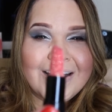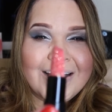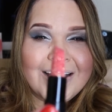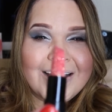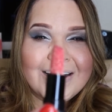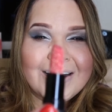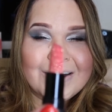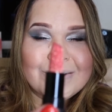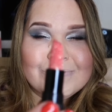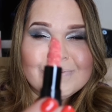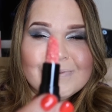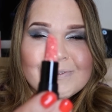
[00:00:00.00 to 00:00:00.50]

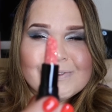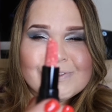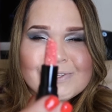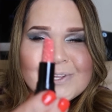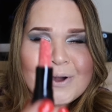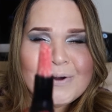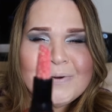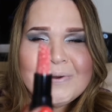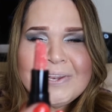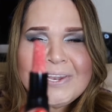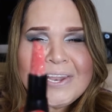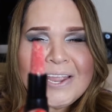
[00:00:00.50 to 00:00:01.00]
I'm
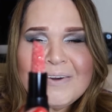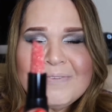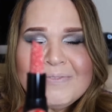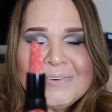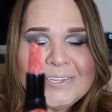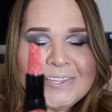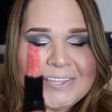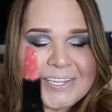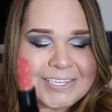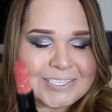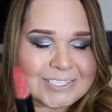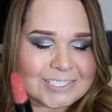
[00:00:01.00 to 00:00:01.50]
so in love
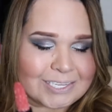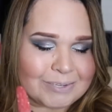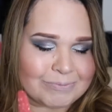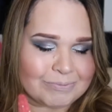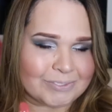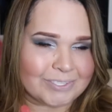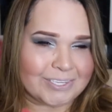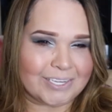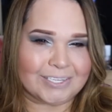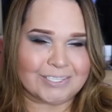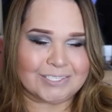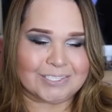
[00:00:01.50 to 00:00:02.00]
with these
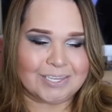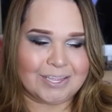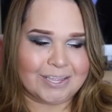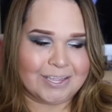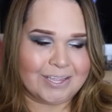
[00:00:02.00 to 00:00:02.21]
lipsticks.